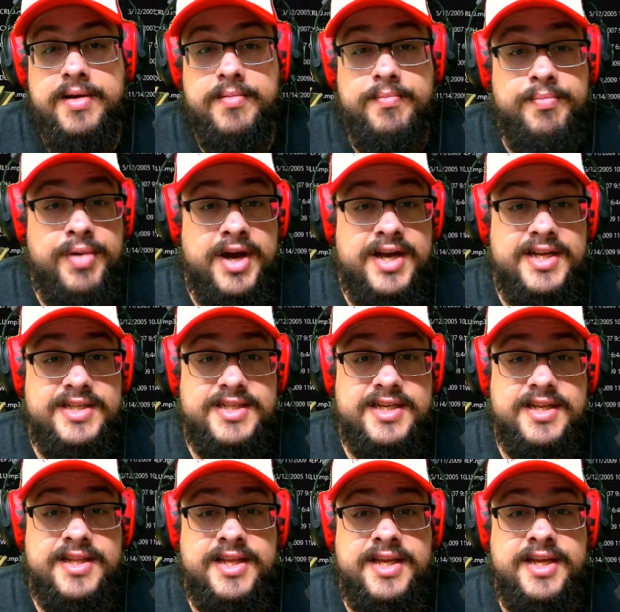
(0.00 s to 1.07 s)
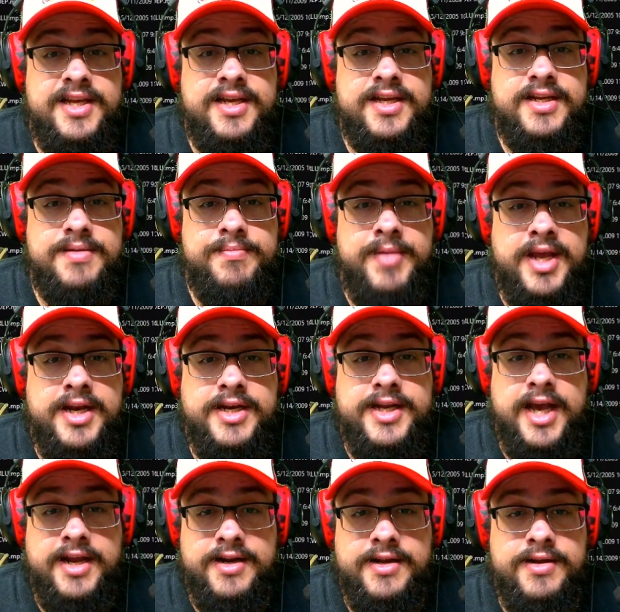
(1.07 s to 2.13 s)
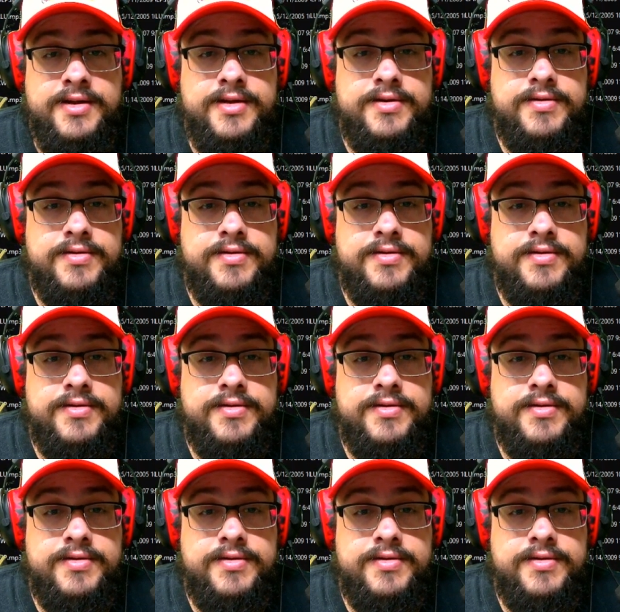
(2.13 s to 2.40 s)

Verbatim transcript: But the metadata,